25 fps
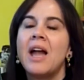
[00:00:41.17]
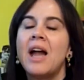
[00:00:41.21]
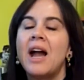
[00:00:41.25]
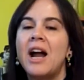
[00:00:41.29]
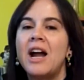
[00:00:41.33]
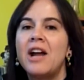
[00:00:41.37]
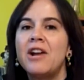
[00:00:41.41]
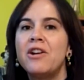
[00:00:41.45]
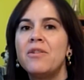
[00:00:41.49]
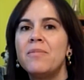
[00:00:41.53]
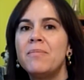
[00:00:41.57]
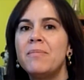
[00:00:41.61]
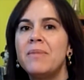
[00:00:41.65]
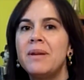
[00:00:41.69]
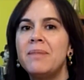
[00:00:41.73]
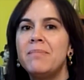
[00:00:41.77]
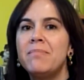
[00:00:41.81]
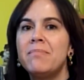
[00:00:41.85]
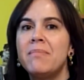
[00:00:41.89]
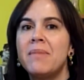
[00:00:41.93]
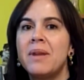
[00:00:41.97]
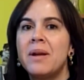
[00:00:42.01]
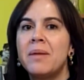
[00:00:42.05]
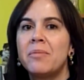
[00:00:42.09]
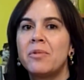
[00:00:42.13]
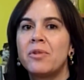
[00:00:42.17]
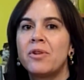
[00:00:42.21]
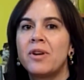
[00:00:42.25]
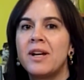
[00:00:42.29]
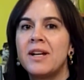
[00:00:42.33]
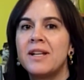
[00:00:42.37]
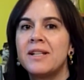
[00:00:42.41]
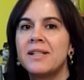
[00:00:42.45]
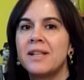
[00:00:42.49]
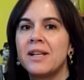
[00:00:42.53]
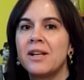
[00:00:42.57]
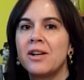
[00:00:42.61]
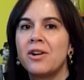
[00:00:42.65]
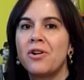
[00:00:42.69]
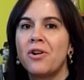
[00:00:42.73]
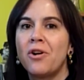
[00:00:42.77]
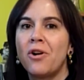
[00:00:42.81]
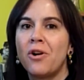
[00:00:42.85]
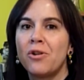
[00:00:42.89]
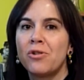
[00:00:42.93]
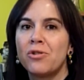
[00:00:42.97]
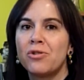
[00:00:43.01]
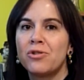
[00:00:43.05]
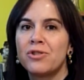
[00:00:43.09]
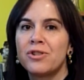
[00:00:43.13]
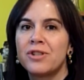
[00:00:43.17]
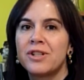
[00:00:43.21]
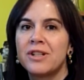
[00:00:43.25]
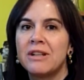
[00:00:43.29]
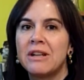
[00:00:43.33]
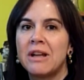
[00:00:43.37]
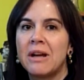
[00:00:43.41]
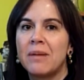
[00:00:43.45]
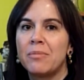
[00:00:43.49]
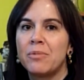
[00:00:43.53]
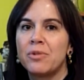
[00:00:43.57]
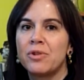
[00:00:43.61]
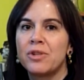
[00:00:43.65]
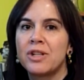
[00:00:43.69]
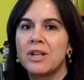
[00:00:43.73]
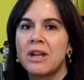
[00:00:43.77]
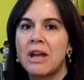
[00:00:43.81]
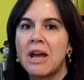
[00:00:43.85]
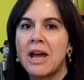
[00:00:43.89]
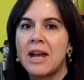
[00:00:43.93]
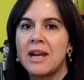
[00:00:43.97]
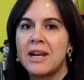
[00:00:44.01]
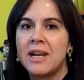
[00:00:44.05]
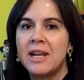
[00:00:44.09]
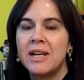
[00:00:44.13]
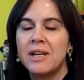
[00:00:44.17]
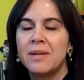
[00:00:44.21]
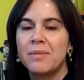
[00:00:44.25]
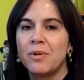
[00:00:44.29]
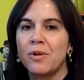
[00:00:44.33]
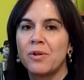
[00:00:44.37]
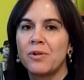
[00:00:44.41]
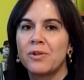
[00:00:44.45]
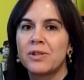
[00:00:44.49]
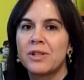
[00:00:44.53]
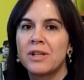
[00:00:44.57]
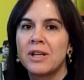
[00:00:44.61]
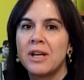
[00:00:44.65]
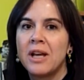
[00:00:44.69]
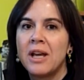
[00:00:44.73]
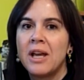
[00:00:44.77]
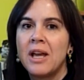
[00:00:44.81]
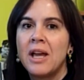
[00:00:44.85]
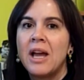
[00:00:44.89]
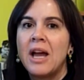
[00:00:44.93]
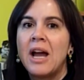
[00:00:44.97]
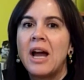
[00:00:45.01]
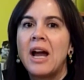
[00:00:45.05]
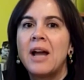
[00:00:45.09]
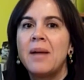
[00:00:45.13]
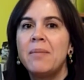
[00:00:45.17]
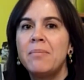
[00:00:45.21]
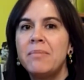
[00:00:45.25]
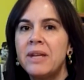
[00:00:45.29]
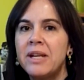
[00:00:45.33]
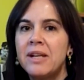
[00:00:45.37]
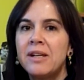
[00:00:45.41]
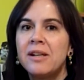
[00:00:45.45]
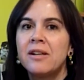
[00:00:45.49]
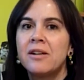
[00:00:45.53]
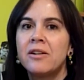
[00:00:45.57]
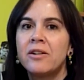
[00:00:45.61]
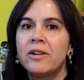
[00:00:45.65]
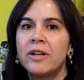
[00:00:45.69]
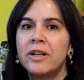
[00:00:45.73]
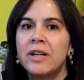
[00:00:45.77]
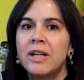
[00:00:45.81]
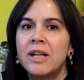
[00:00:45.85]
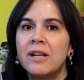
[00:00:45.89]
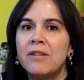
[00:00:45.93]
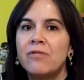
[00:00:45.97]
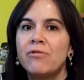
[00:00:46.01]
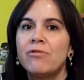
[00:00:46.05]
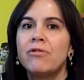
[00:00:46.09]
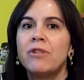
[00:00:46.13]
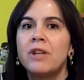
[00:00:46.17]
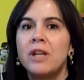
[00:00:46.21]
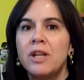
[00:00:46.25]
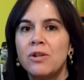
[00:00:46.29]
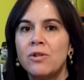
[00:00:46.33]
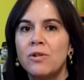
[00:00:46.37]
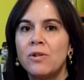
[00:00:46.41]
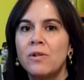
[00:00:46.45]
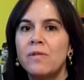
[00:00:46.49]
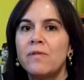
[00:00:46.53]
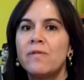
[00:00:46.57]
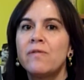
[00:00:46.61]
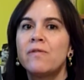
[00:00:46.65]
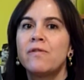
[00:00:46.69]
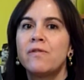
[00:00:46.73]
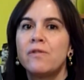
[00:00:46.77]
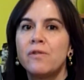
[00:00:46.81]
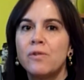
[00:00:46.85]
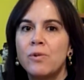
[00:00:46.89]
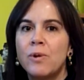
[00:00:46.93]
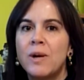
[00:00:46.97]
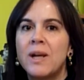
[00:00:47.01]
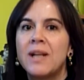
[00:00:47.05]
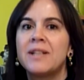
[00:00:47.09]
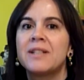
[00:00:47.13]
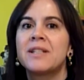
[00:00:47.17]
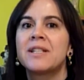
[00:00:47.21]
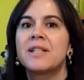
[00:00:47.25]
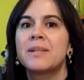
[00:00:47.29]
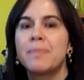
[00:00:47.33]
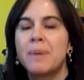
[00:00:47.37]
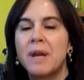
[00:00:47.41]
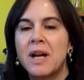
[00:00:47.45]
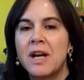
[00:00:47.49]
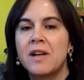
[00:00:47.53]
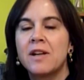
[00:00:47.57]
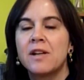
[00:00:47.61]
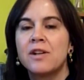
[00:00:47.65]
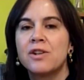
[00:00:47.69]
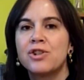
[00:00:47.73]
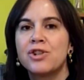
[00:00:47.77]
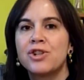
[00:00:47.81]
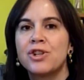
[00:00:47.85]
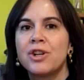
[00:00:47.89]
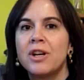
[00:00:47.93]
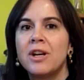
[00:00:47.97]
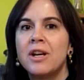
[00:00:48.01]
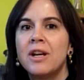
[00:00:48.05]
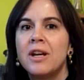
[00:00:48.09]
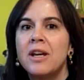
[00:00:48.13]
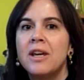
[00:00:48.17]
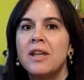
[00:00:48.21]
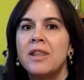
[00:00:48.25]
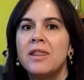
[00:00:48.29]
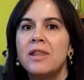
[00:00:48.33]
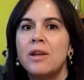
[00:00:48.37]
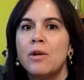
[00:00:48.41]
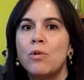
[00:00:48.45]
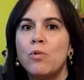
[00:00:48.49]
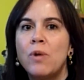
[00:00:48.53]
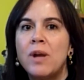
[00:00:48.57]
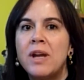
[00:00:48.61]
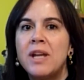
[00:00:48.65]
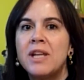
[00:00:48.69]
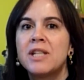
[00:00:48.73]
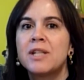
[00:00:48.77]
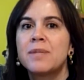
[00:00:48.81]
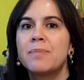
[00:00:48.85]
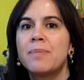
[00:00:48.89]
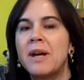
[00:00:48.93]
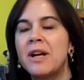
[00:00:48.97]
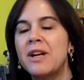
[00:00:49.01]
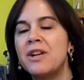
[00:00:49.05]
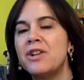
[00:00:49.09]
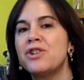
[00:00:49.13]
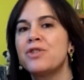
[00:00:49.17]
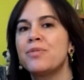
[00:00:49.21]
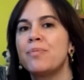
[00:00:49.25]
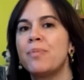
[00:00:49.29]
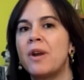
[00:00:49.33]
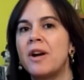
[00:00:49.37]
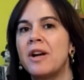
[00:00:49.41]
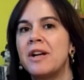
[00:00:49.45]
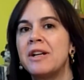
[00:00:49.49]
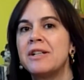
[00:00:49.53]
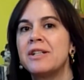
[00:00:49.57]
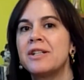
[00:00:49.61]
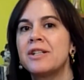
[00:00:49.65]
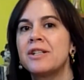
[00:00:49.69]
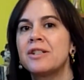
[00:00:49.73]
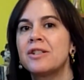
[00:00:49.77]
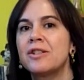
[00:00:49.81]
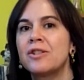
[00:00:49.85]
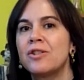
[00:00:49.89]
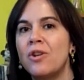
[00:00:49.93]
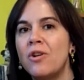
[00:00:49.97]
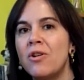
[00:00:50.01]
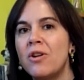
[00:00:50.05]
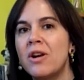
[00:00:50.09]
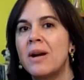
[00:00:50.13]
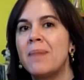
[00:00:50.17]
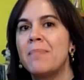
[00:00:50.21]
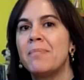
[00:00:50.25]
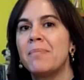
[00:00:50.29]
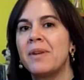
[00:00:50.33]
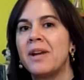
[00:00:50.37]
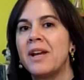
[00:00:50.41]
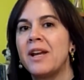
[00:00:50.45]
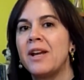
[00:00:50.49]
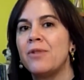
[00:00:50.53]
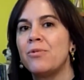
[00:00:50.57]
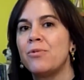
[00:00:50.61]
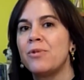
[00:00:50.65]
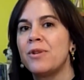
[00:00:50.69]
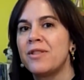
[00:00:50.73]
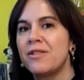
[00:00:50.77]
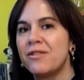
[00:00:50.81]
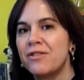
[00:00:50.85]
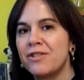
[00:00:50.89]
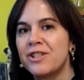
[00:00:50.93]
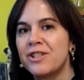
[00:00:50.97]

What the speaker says: I don't mean memorizing colors, numbers, and animals. I mean learning real, fluent Spanish, the way Spanish parents talk and play with their